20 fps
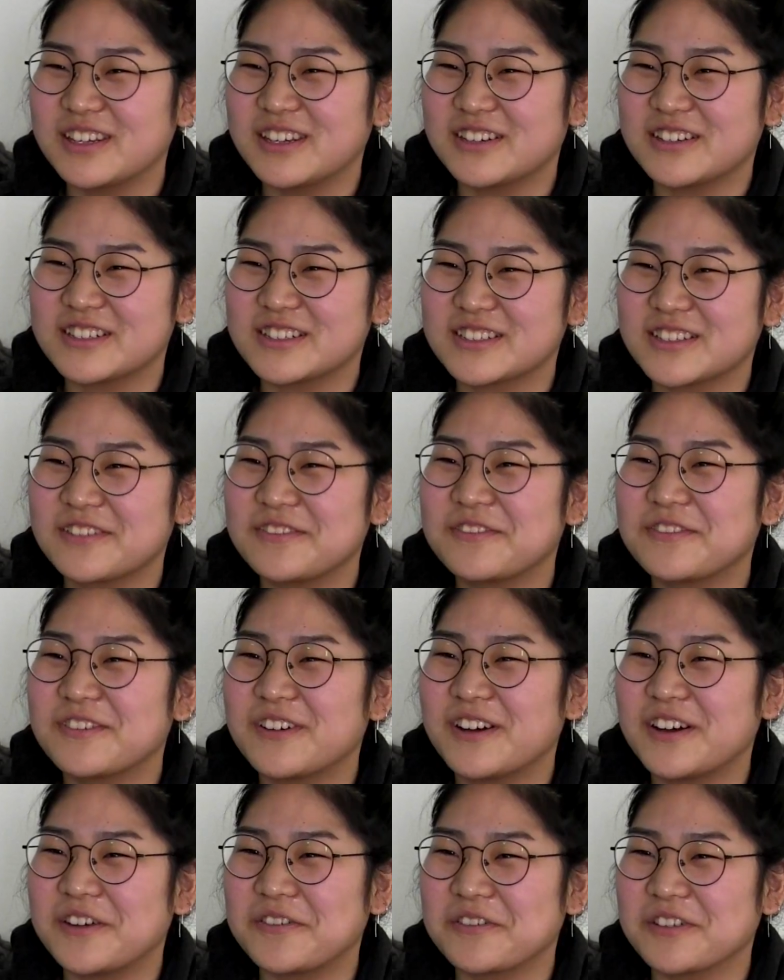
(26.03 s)
years of
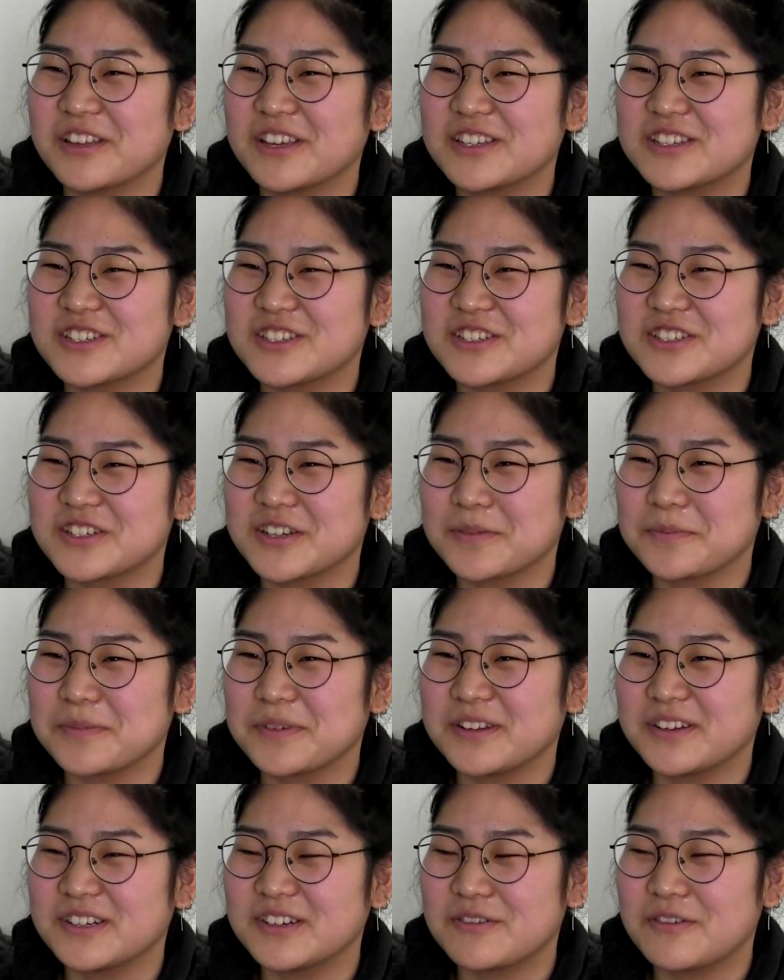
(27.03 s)
a relationship
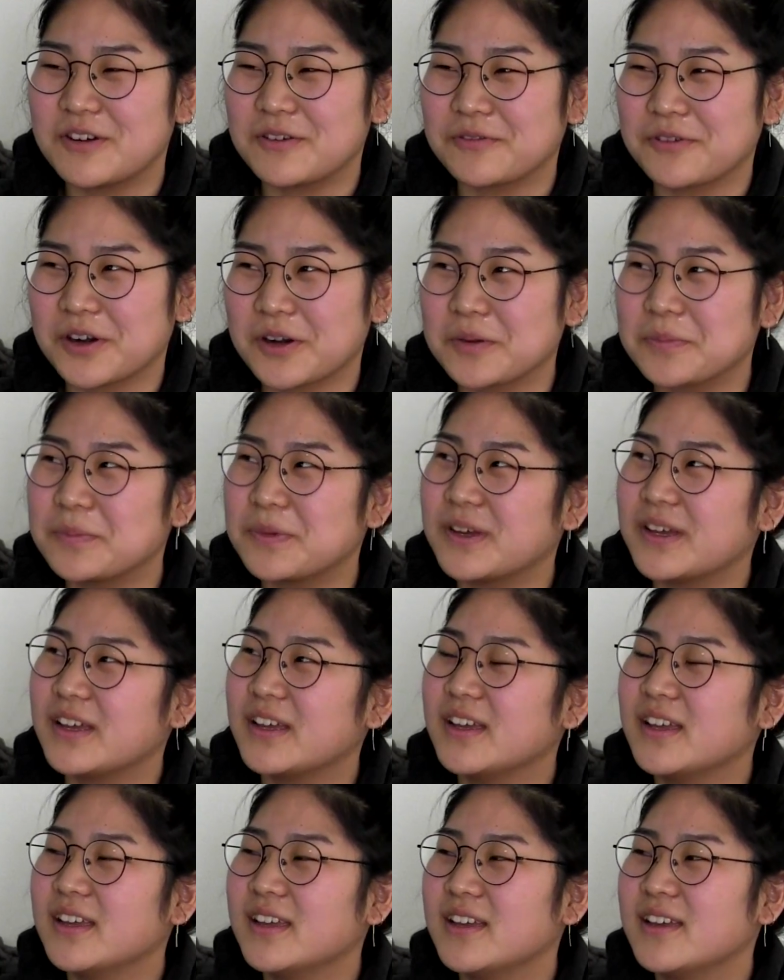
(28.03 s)
into one word, but
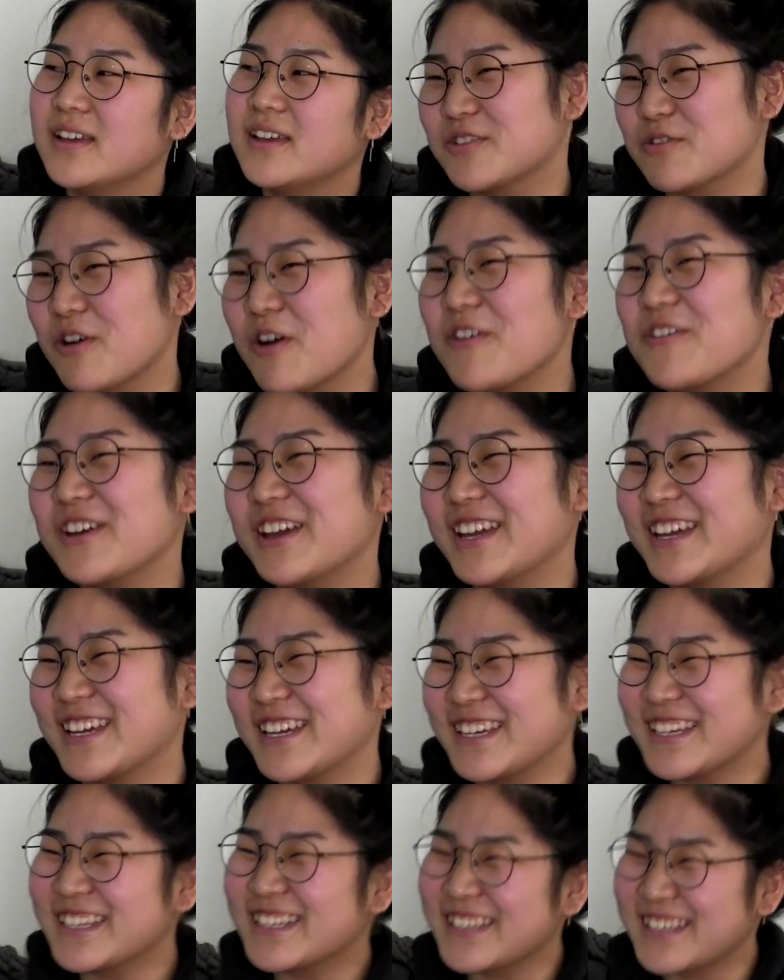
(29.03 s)
growing,
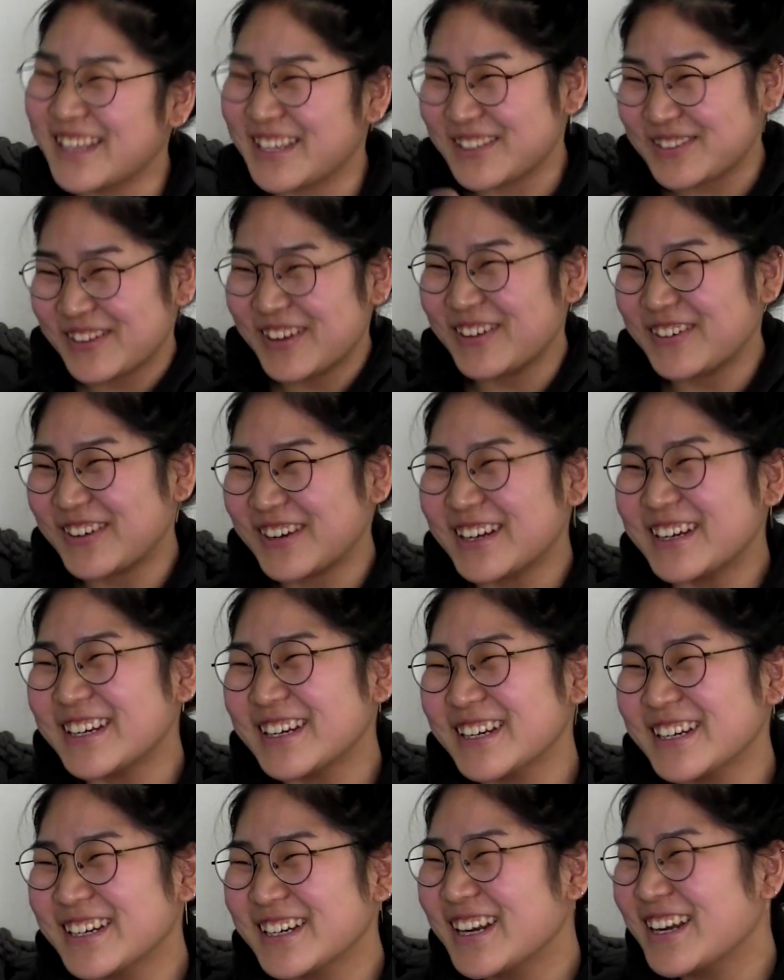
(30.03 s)
that's my word,
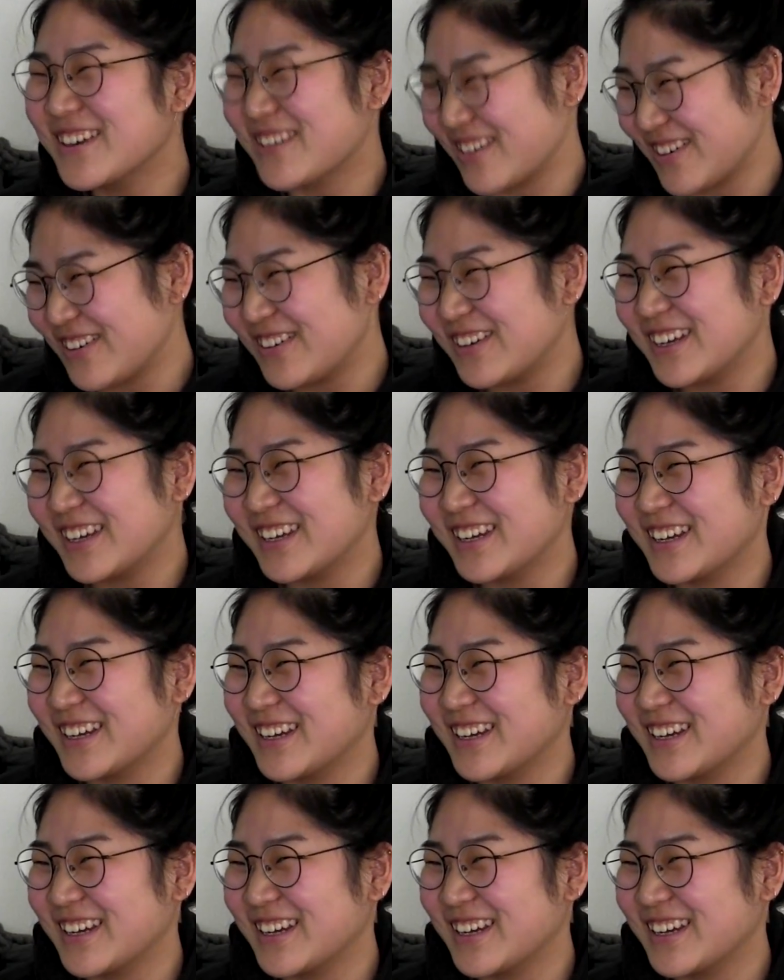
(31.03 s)
growing.